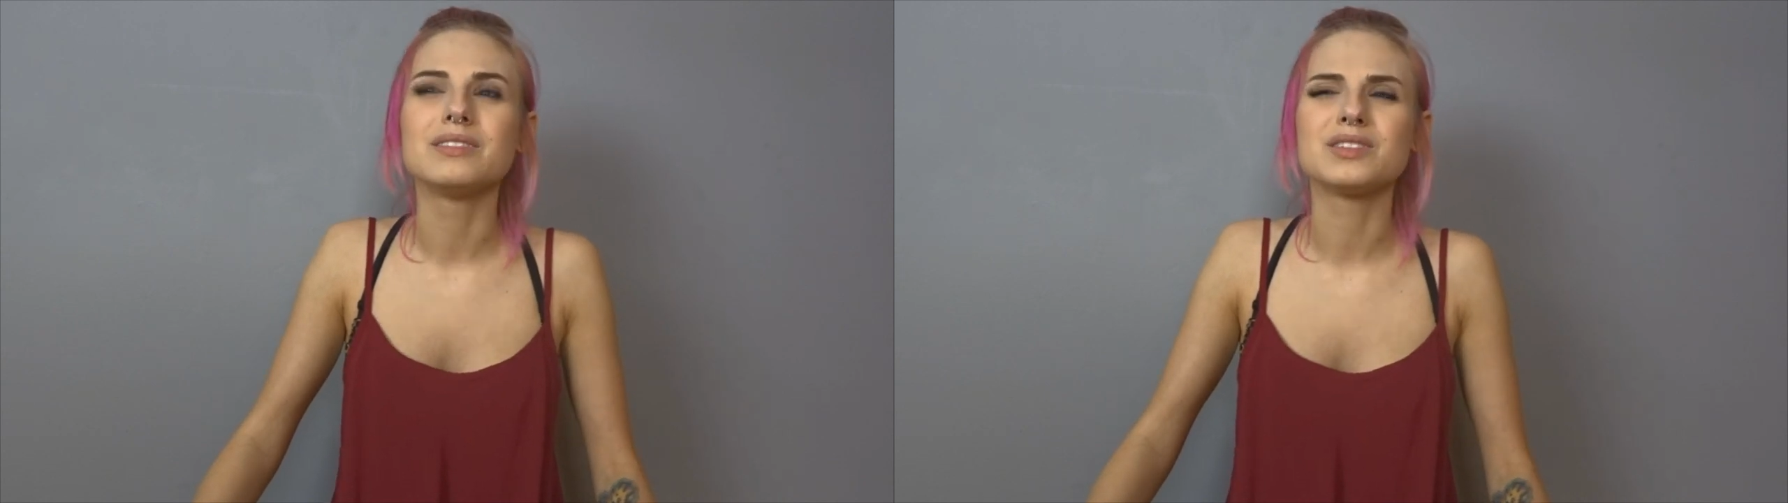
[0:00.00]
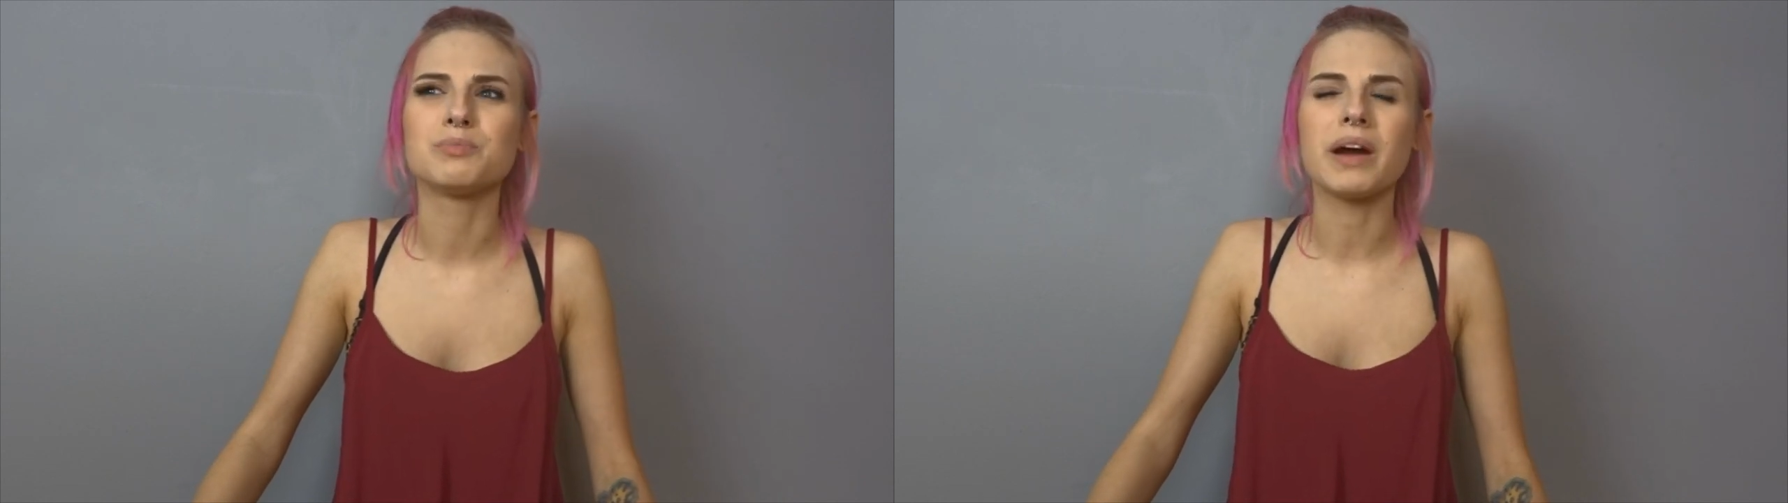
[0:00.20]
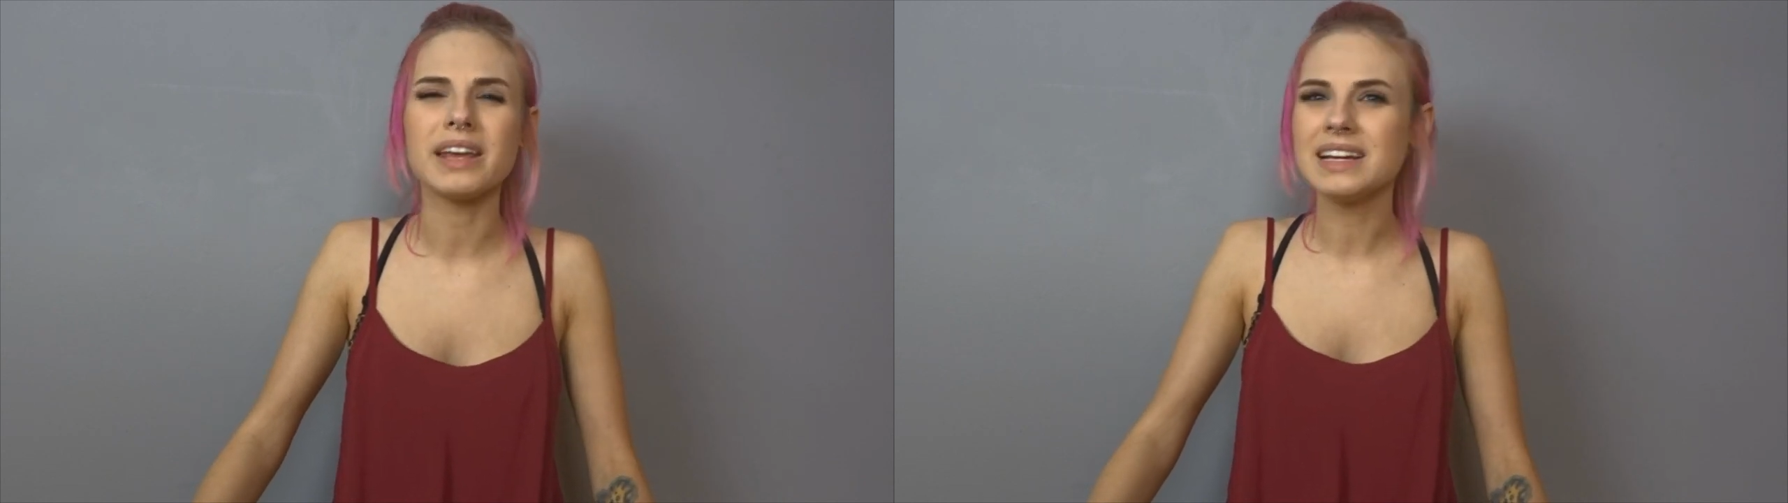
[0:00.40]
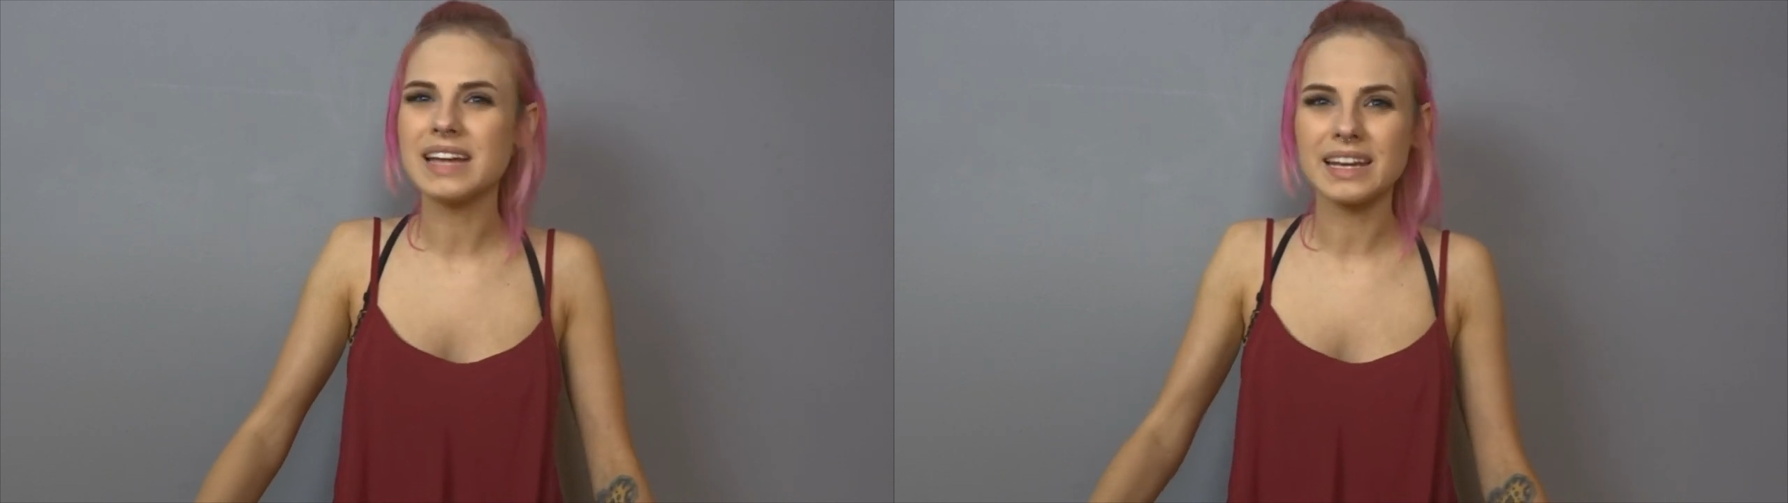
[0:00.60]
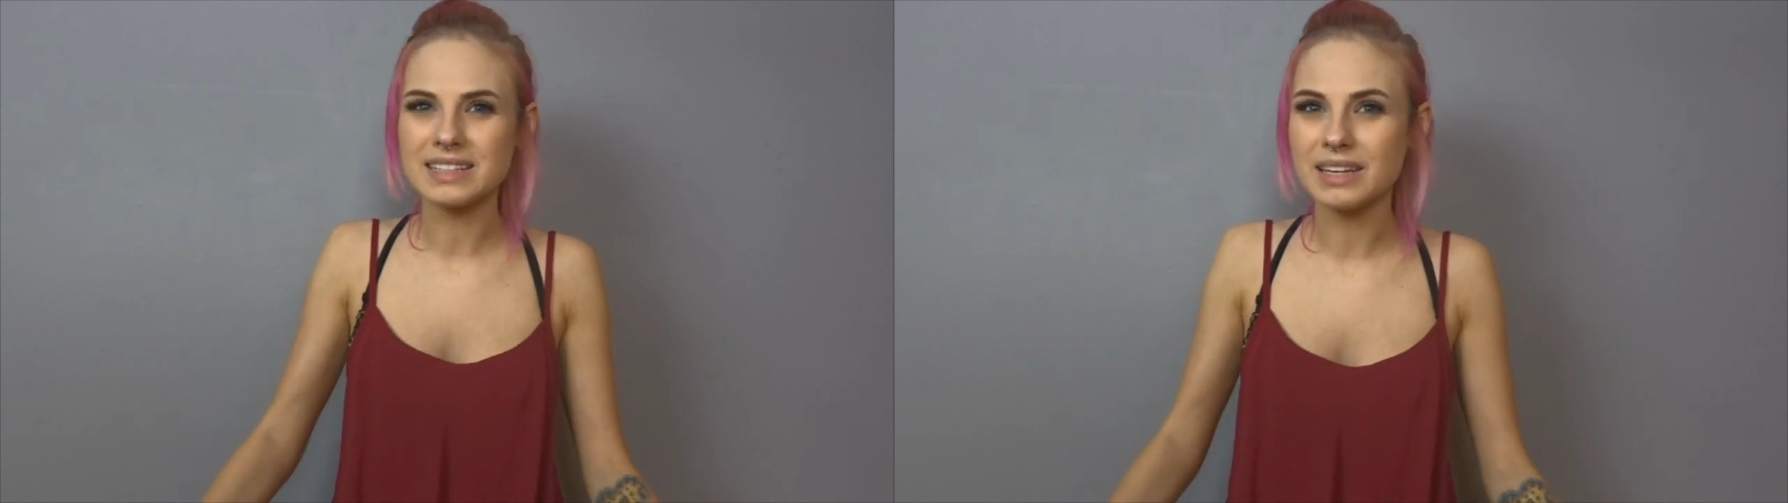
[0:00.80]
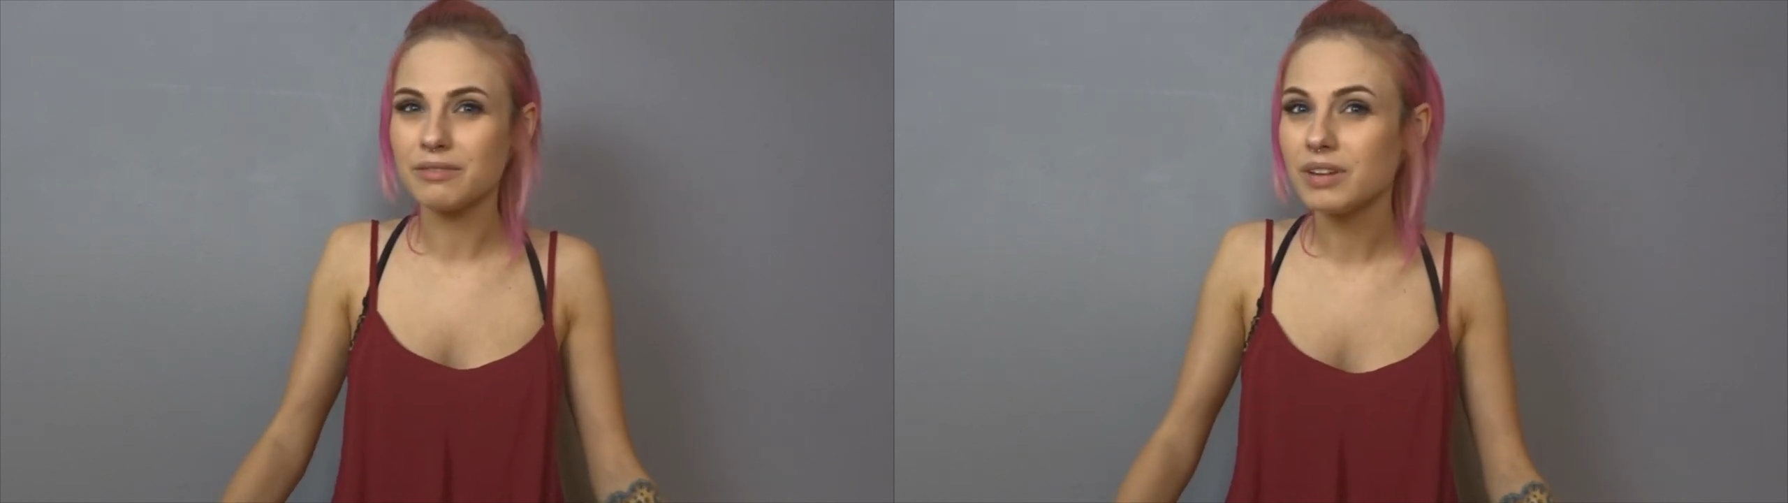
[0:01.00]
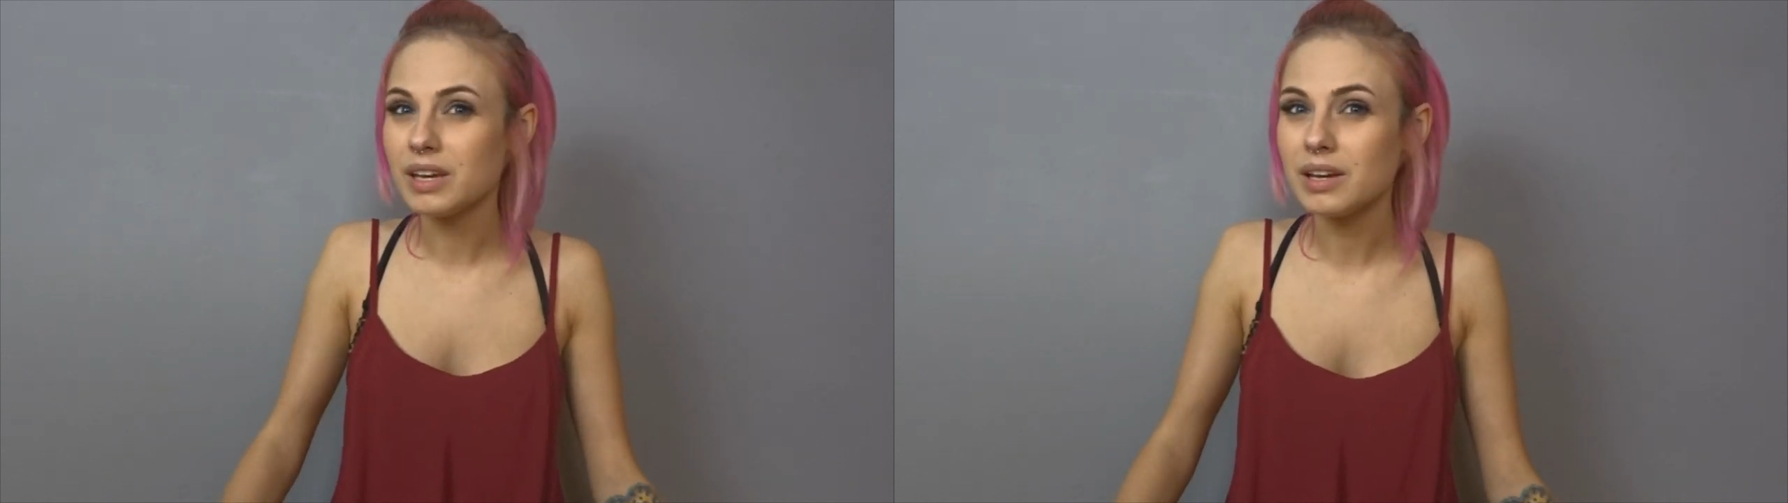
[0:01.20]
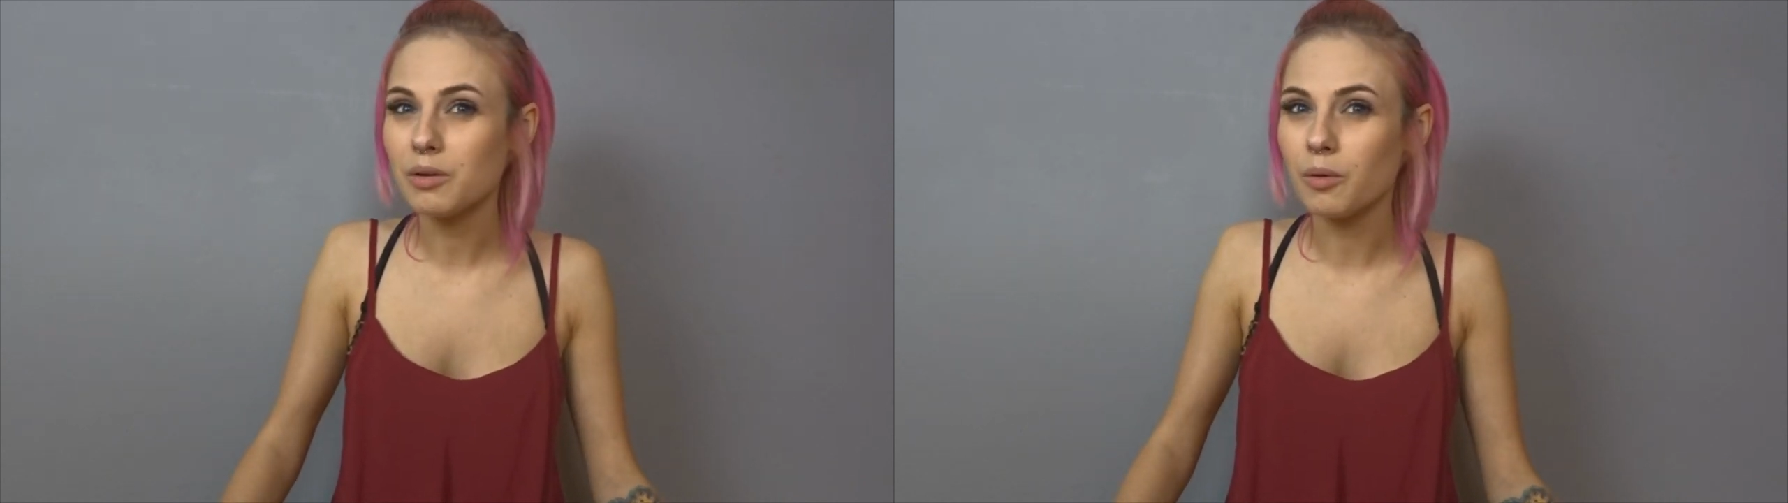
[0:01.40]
spreading negativity